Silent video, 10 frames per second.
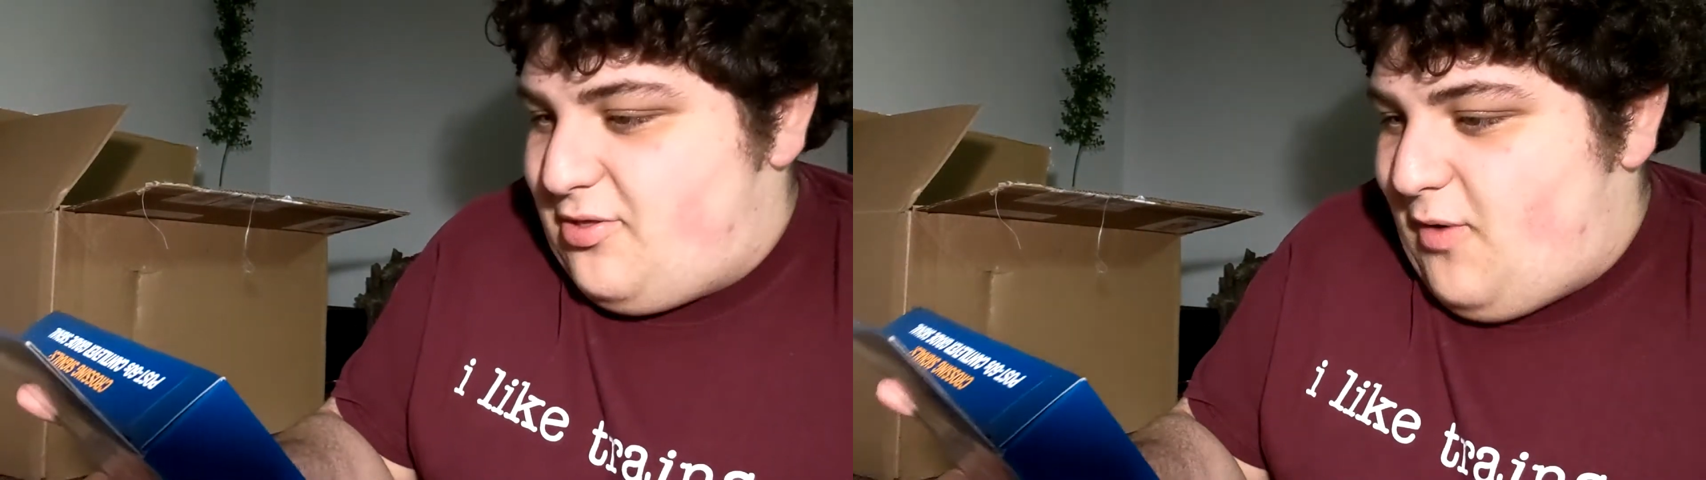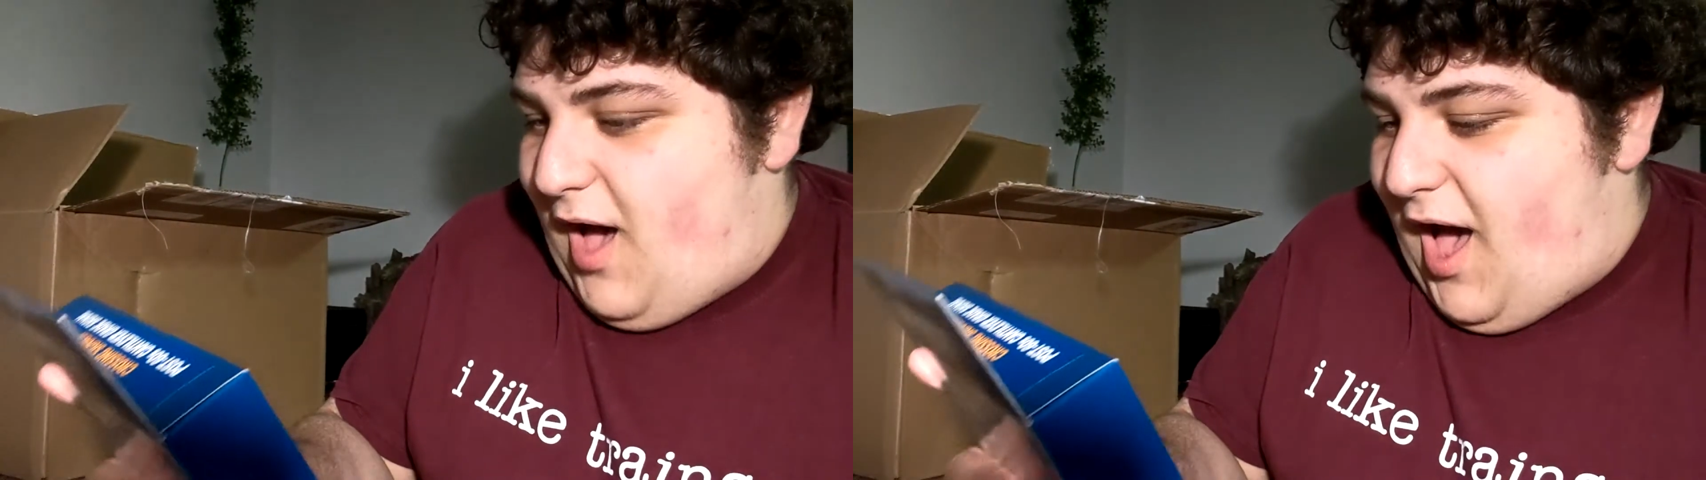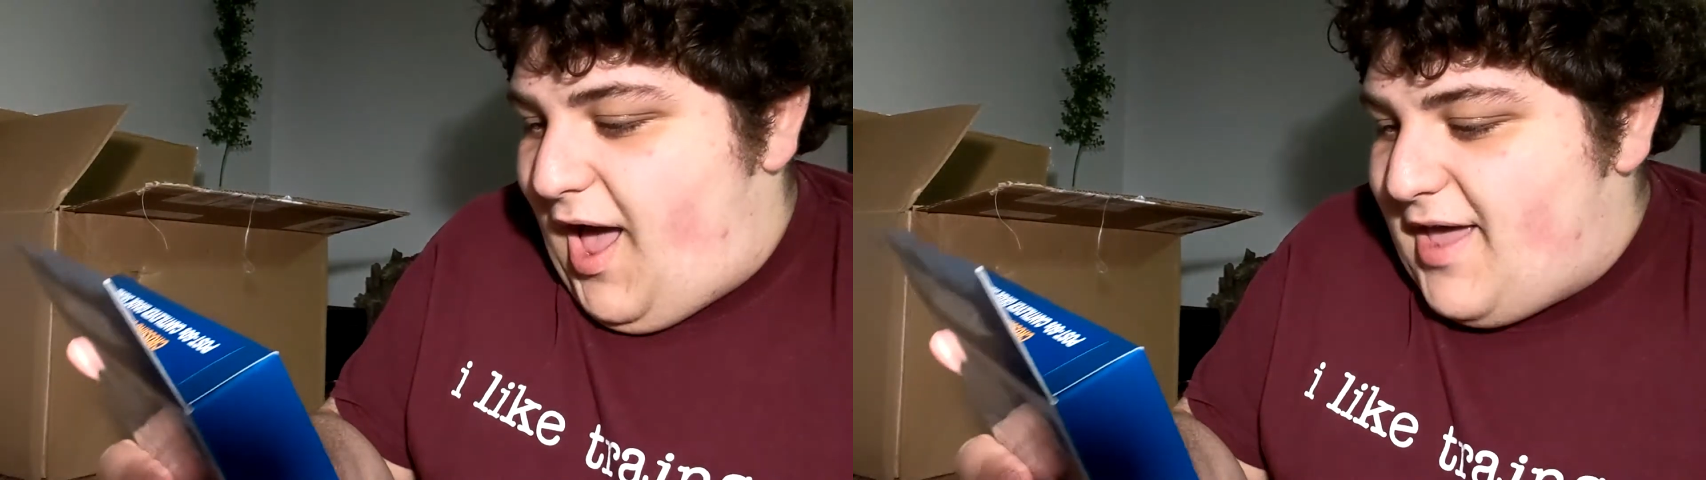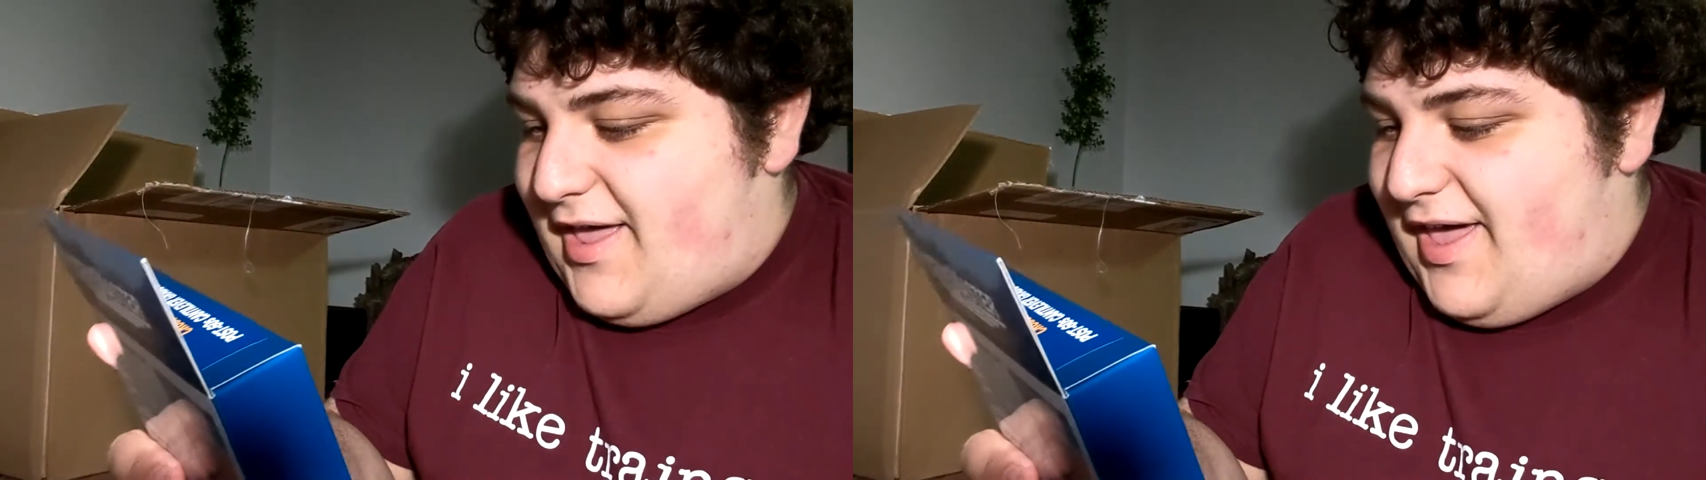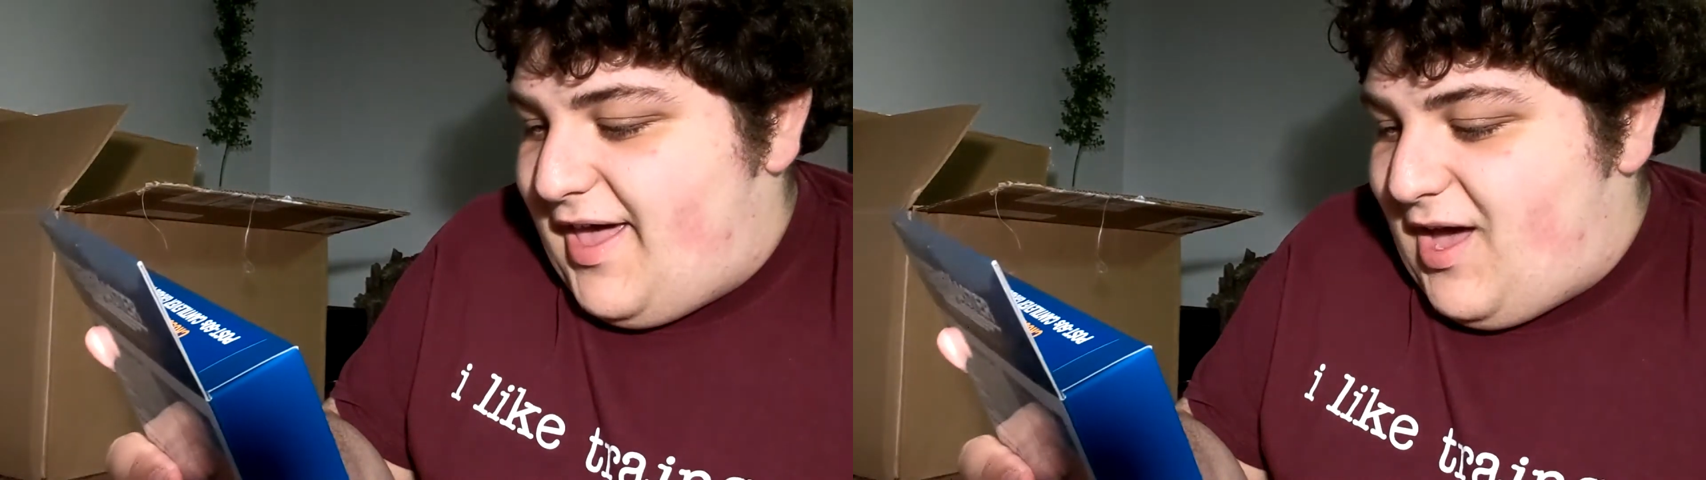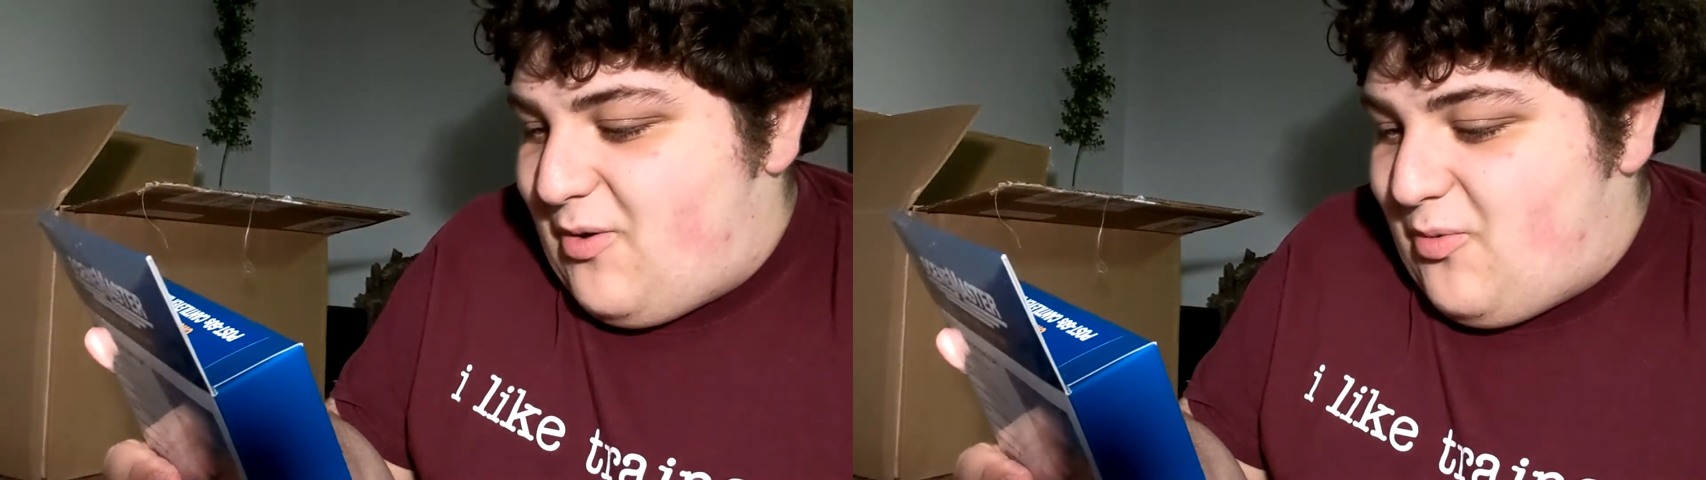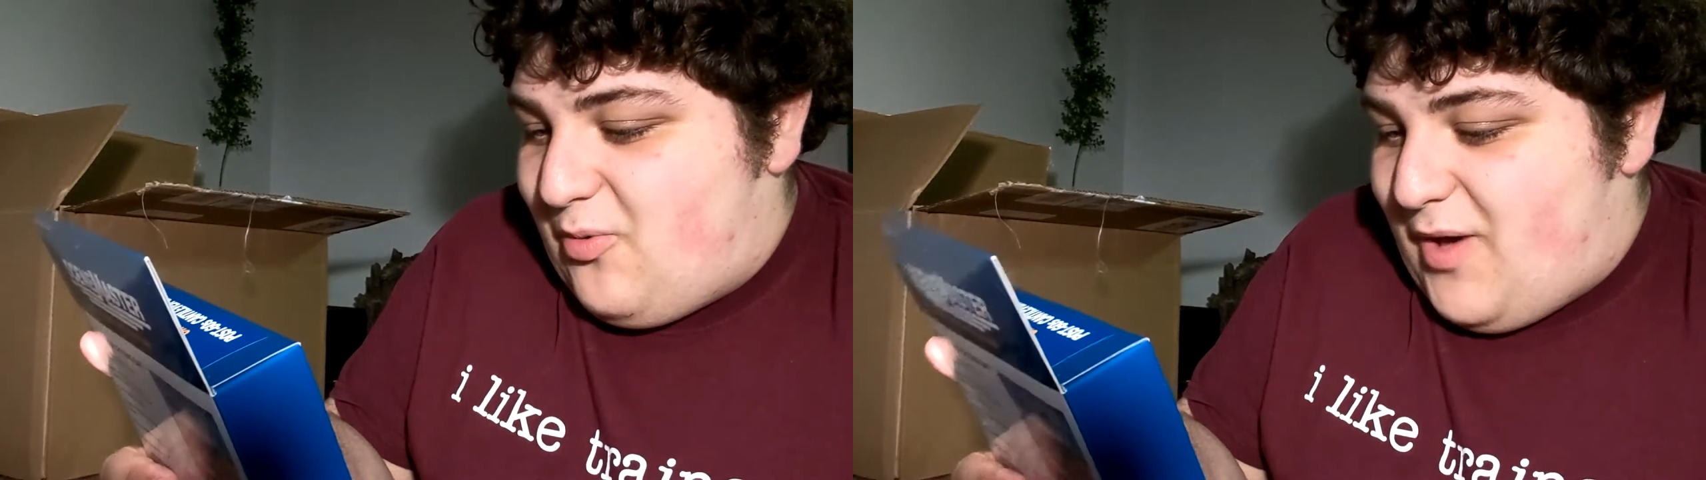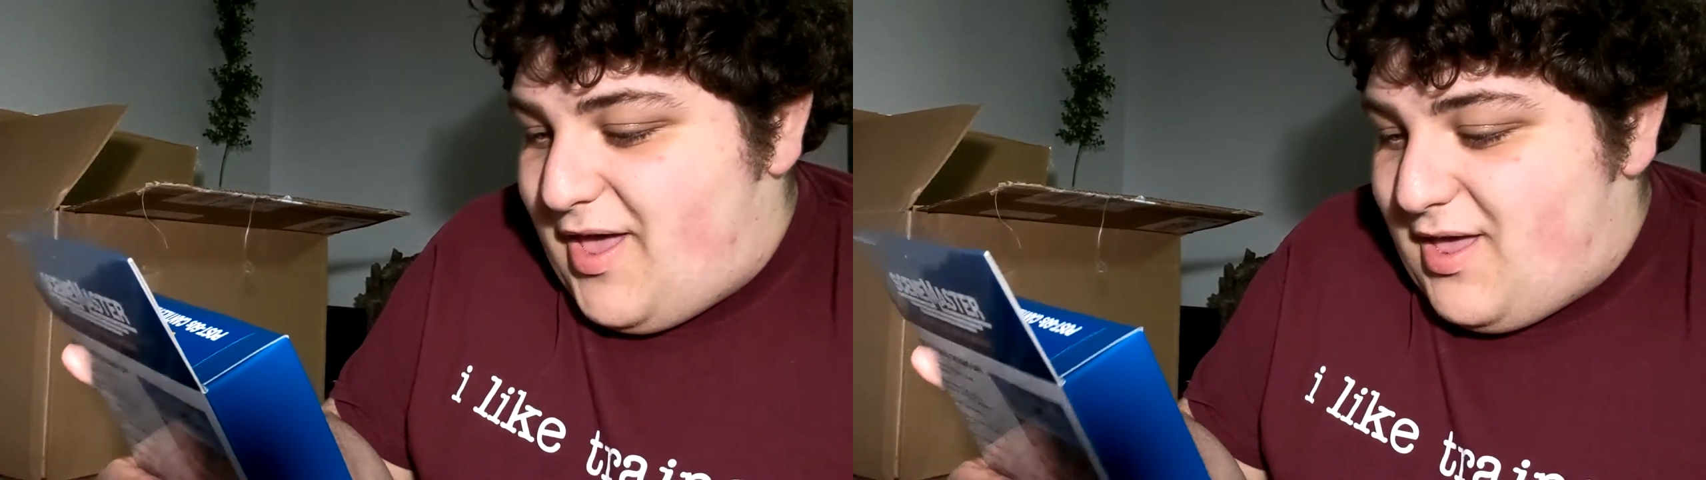so I can't
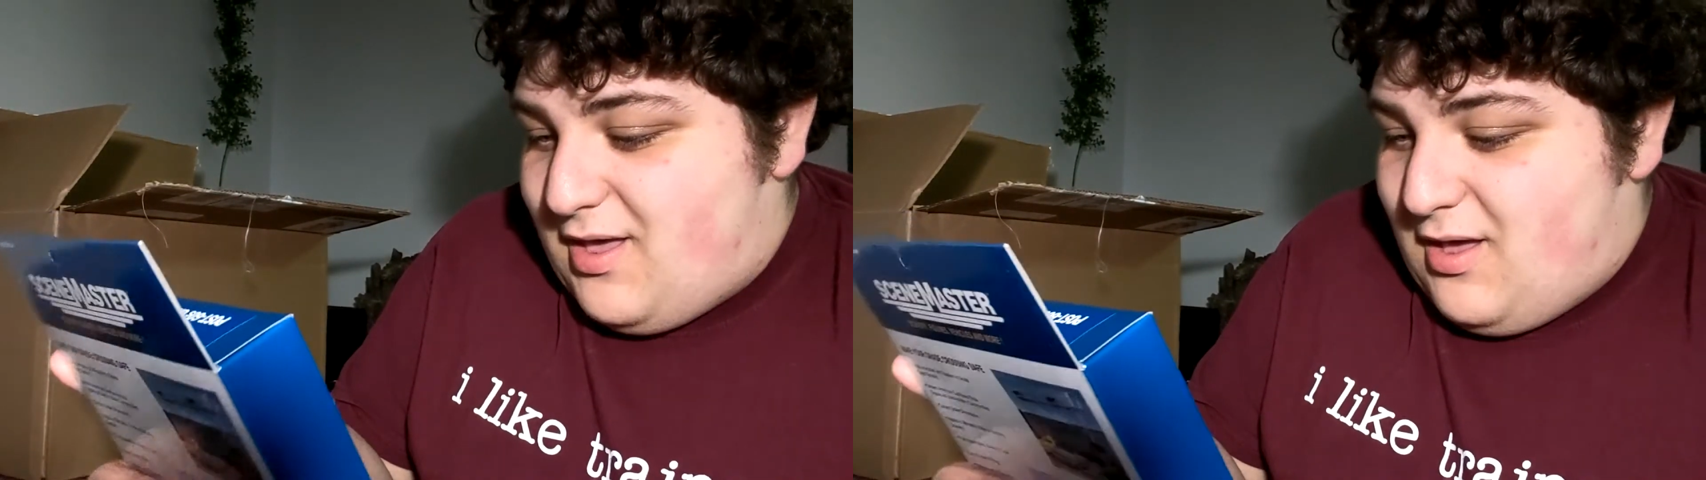wait.